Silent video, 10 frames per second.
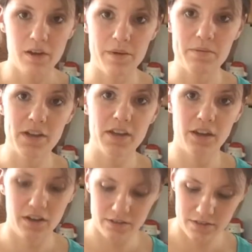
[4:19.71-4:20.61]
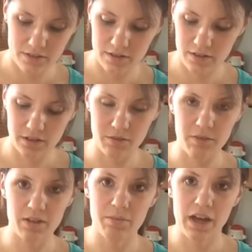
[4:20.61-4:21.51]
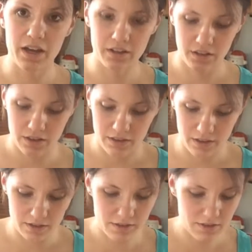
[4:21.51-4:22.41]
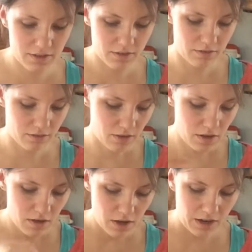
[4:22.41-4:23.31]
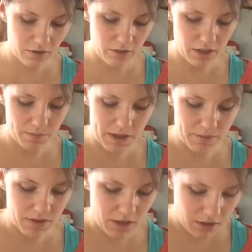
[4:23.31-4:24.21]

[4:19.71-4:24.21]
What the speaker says: I buy my carrots in a big bag like this. I don't like baby